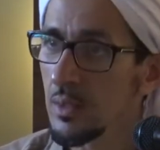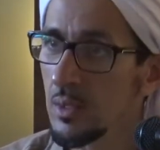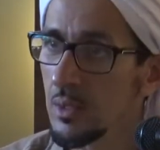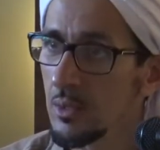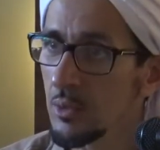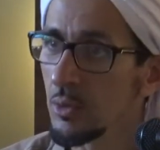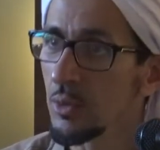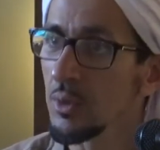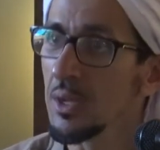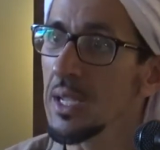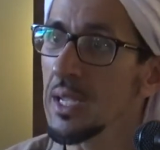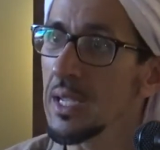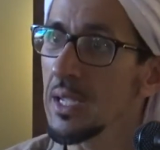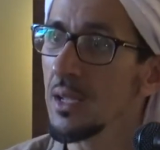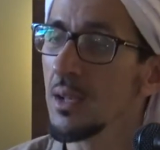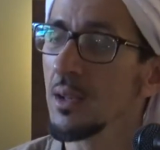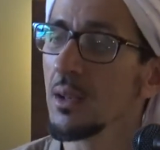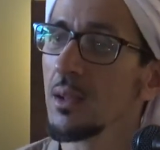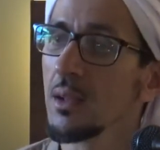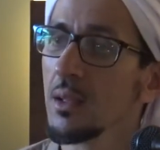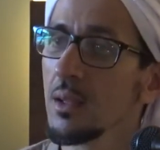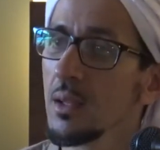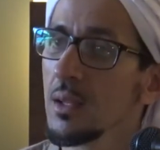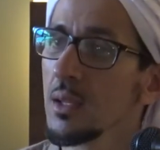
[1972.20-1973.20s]
your heel
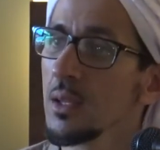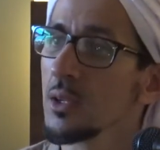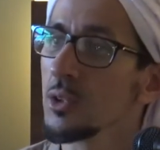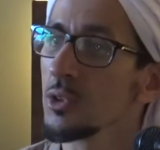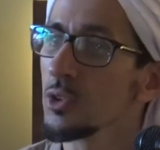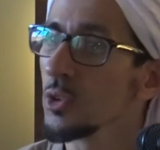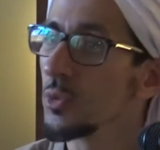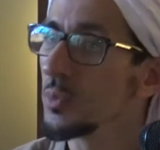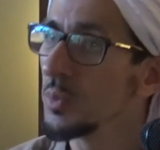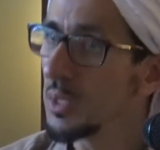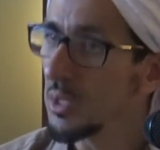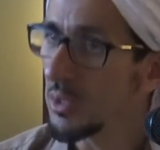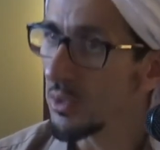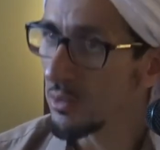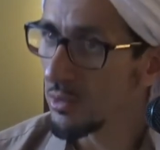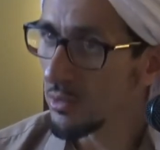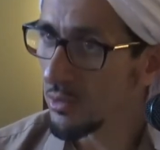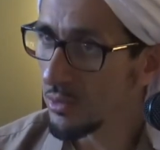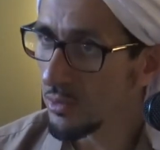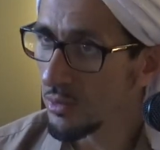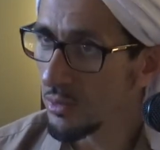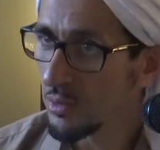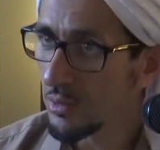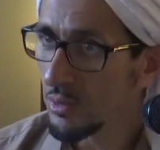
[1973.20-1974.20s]
should be
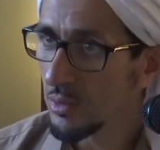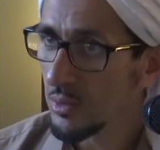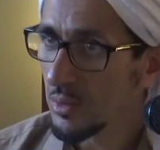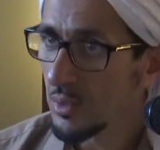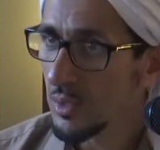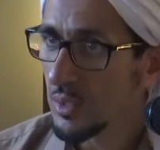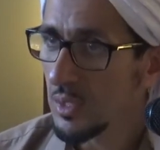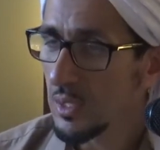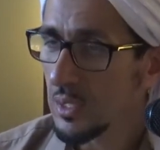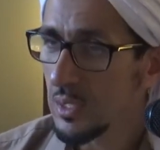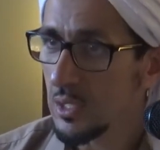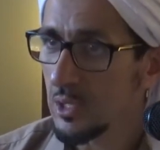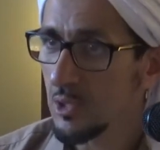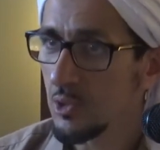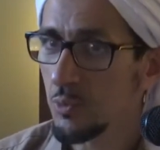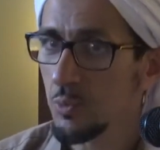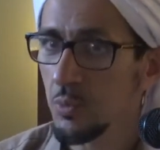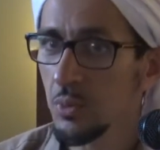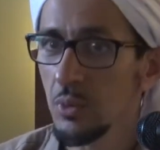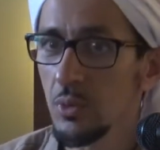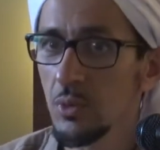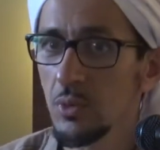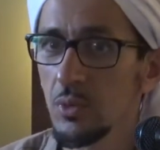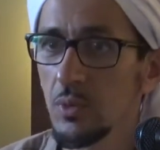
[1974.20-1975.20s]
also
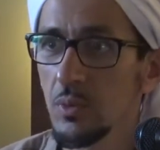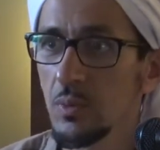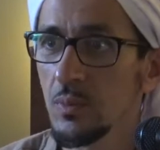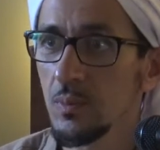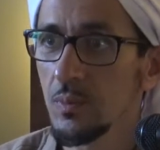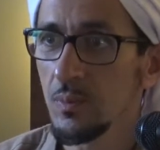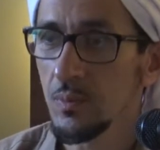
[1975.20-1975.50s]
exposed.